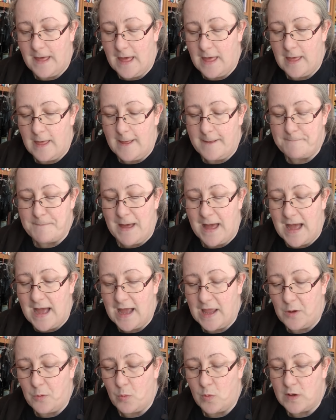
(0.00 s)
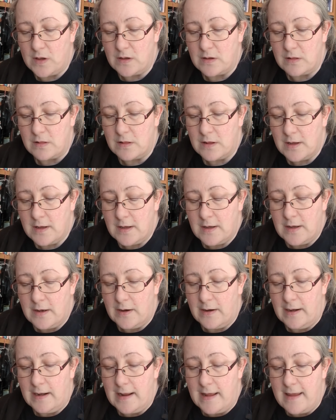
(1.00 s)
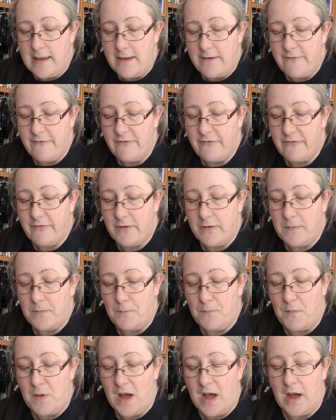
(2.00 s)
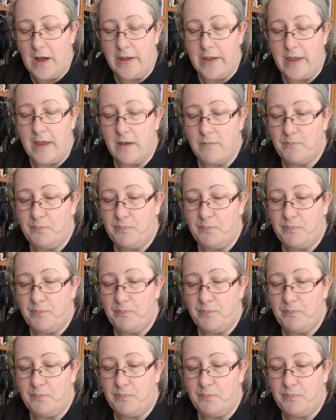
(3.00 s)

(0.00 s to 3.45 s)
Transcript: Um, I will leave my